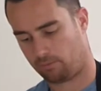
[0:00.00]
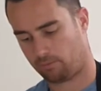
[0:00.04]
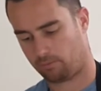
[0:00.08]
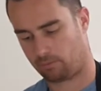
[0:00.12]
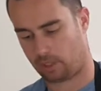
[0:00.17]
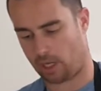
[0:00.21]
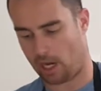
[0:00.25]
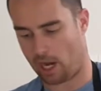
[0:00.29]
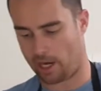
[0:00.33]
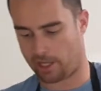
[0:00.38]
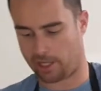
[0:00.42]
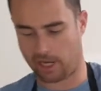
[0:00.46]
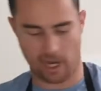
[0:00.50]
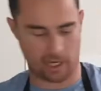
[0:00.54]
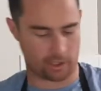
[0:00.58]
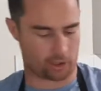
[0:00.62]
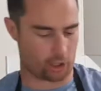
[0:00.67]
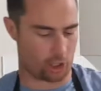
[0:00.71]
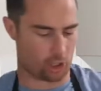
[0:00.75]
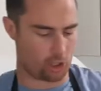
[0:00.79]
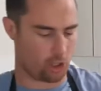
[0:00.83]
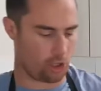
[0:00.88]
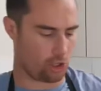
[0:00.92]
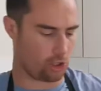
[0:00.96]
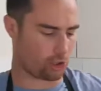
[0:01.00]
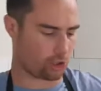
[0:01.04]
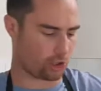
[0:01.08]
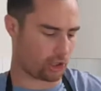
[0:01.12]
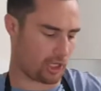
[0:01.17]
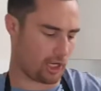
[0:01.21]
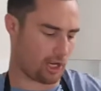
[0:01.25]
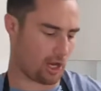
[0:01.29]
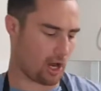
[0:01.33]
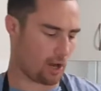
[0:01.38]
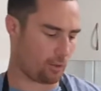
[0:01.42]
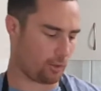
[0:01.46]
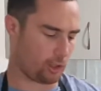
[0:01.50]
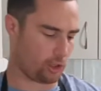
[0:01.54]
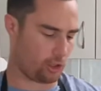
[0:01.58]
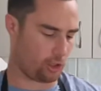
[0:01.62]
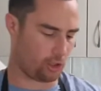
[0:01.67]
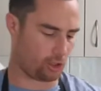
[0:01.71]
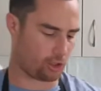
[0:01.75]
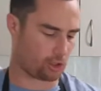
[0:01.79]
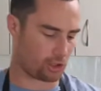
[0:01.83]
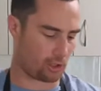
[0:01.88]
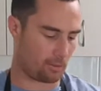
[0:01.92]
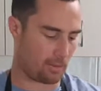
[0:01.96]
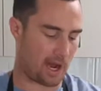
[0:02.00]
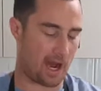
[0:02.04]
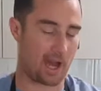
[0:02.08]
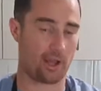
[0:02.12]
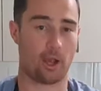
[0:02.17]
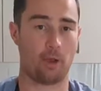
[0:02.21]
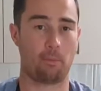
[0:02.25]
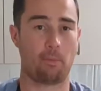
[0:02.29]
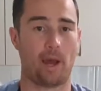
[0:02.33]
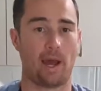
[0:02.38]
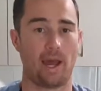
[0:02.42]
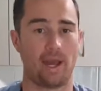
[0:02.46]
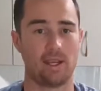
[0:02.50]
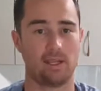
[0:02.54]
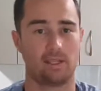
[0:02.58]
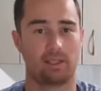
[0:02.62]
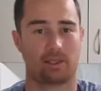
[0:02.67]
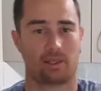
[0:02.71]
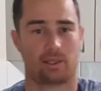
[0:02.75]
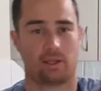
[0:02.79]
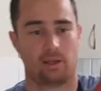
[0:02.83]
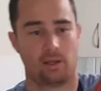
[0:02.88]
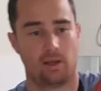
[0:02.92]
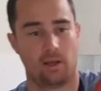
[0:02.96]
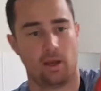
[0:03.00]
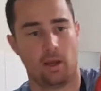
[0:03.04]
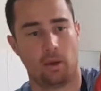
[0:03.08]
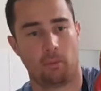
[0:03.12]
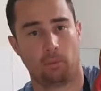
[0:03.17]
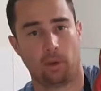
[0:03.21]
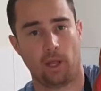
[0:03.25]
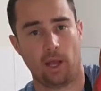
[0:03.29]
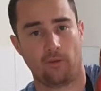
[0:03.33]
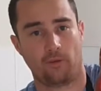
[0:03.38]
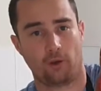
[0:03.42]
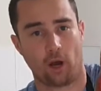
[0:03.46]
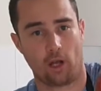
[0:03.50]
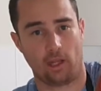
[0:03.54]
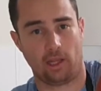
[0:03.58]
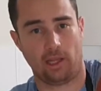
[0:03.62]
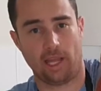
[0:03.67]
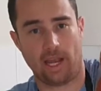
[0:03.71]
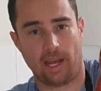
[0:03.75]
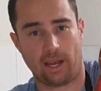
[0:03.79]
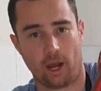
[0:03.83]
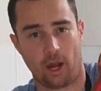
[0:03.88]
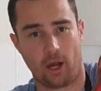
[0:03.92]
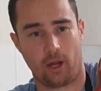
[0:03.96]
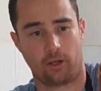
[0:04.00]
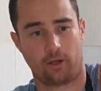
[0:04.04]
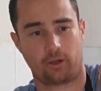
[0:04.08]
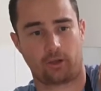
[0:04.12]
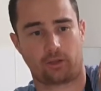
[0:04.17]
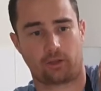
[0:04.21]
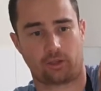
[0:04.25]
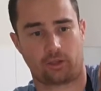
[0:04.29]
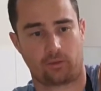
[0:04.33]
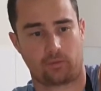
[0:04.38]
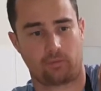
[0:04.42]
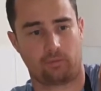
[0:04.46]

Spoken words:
Okay, so usually I would use tomato paste, but I've got Leggo's